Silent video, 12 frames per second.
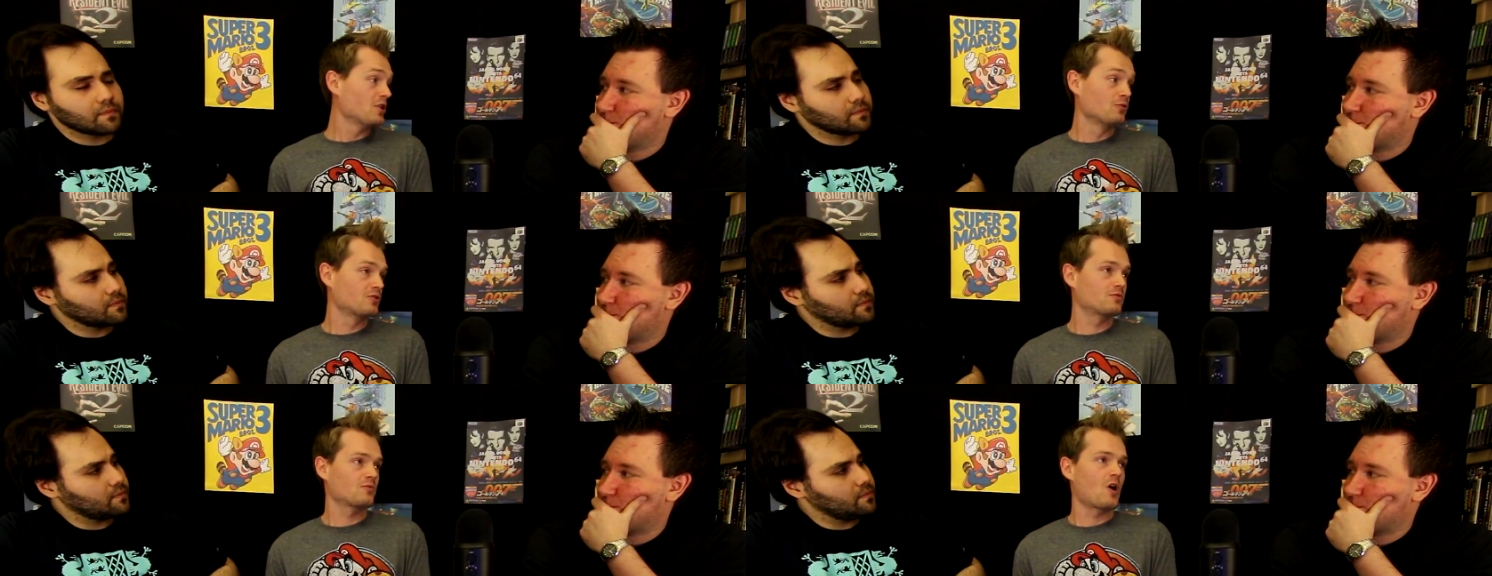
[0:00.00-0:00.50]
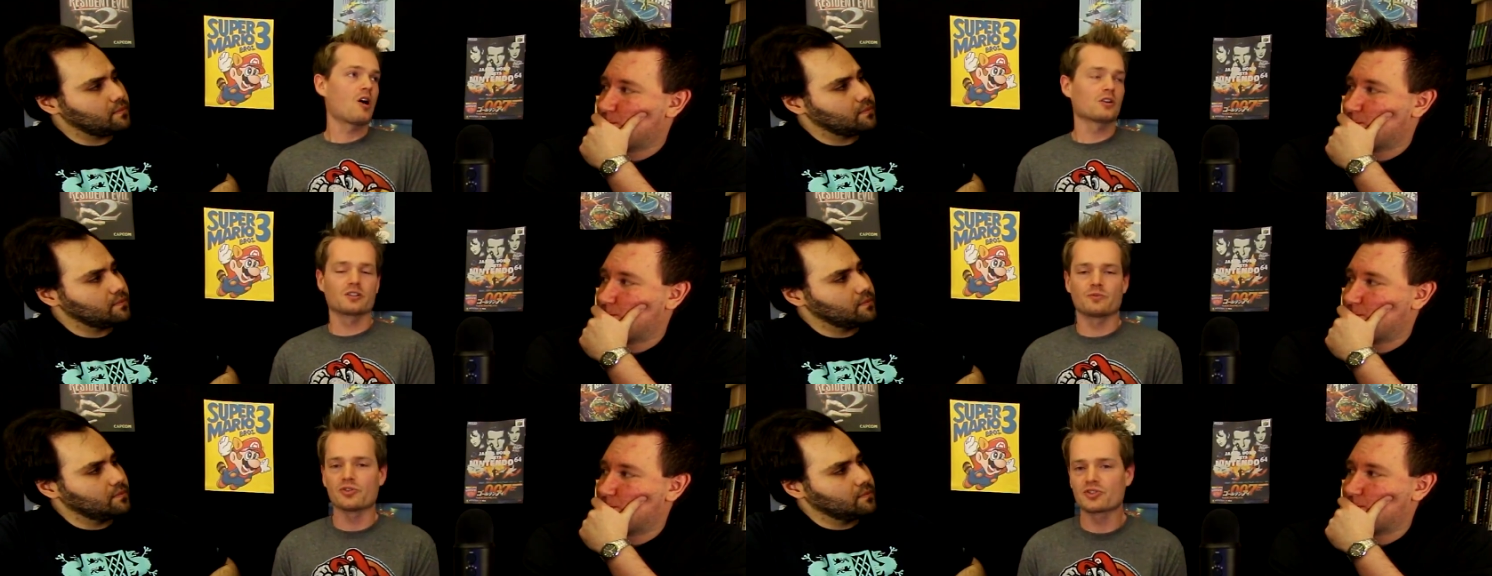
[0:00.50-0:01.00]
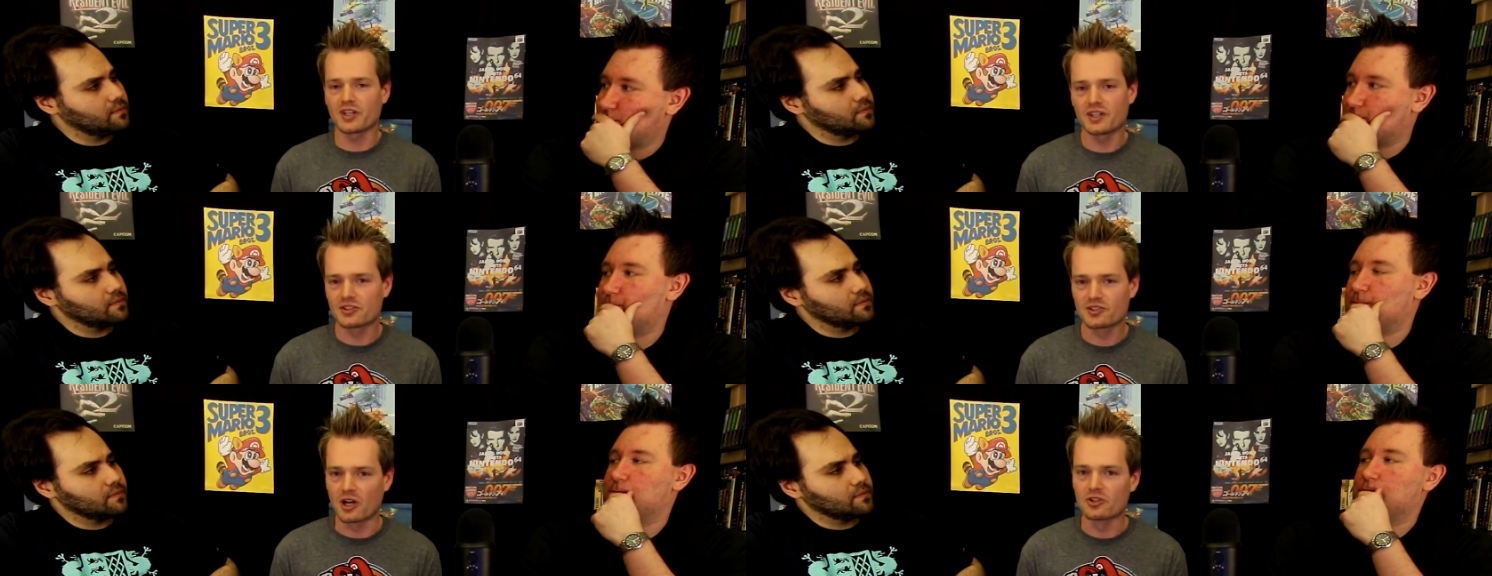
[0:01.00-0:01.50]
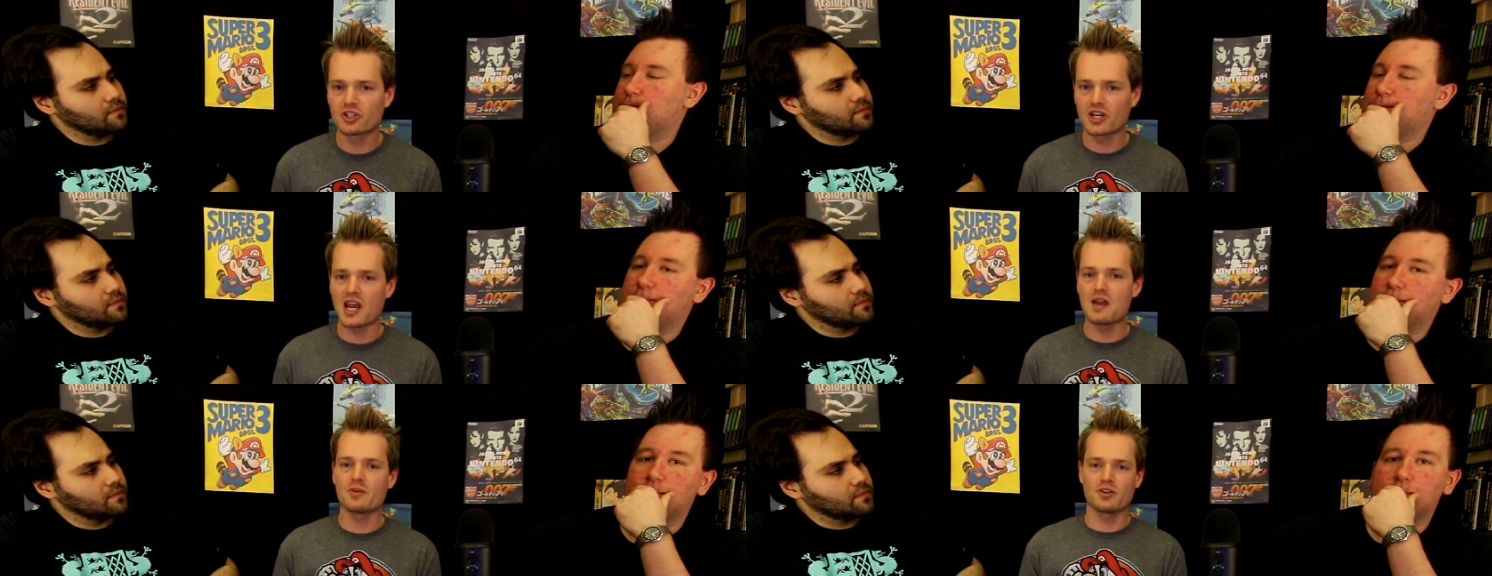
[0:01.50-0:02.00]
Speaker 1: It was awesome. It was like this dungeon
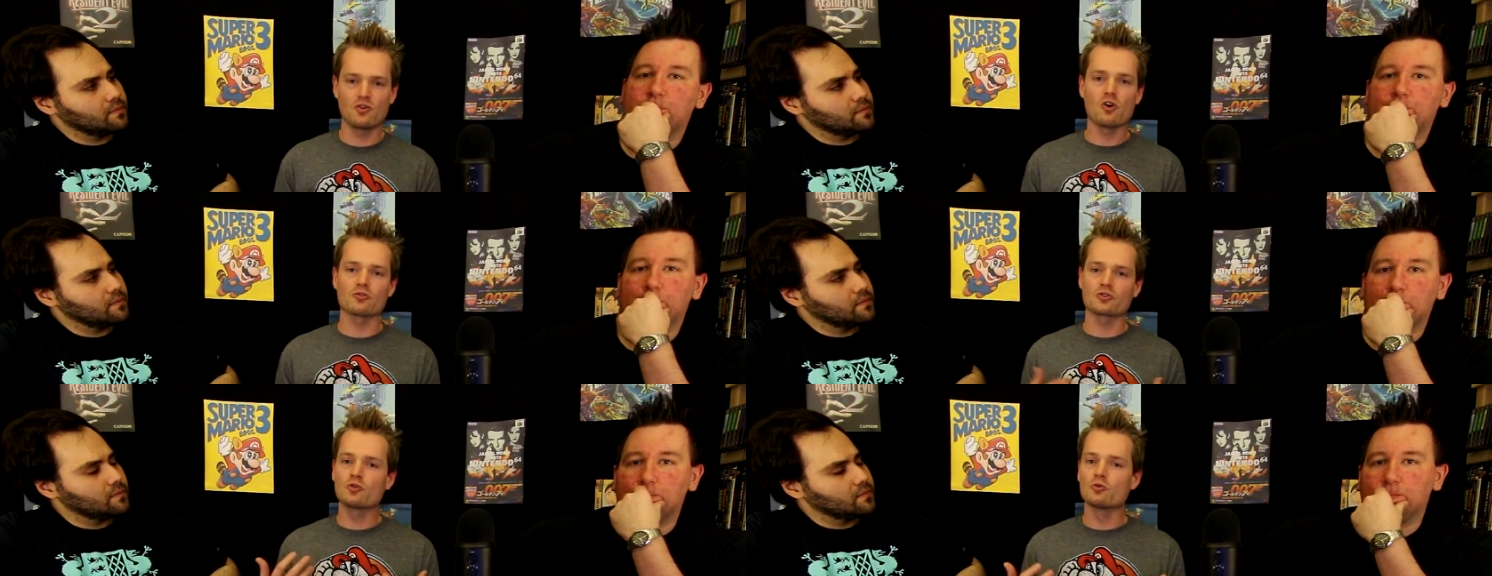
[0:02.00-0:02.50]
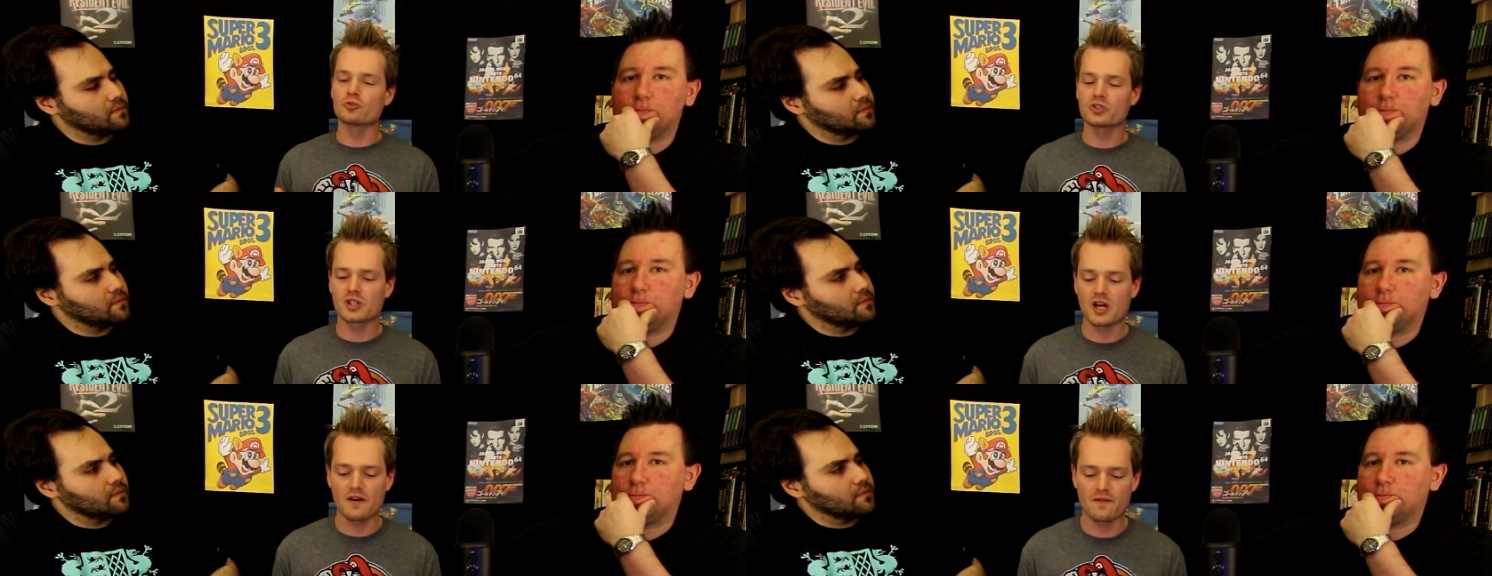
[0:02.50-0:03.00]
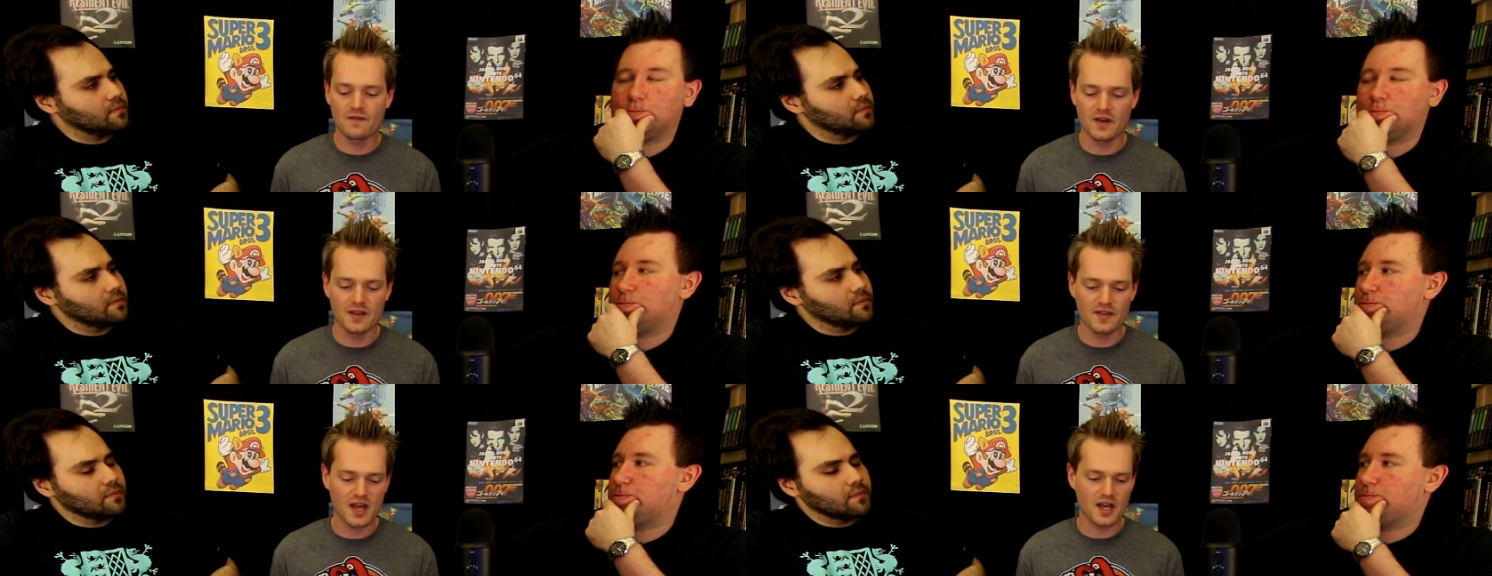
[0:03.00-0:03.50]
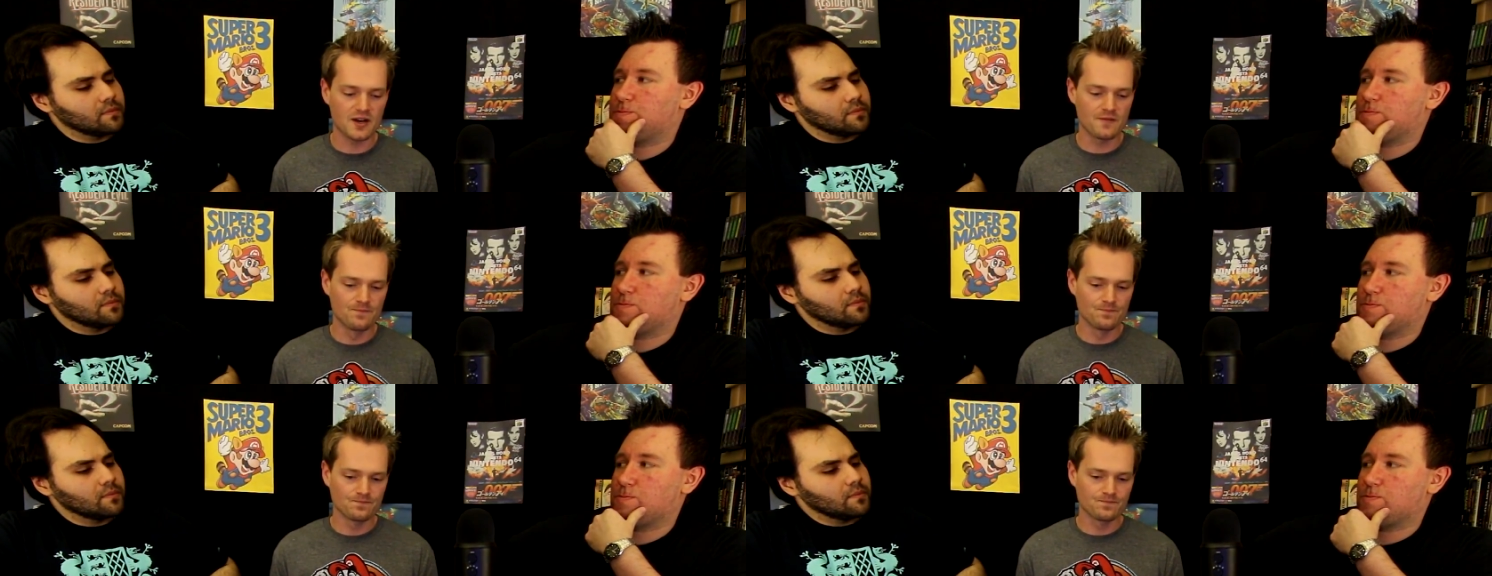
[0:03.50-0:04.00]
game. You can do all this cool stuff. And then,
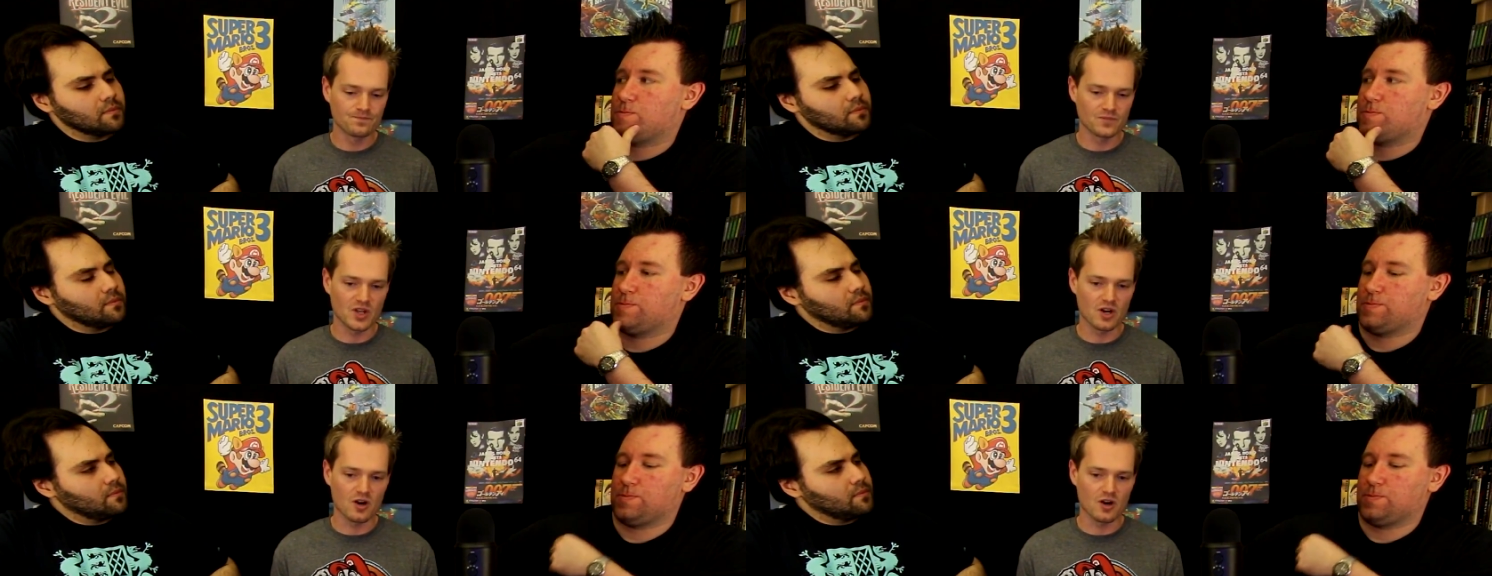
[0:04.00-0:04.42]
you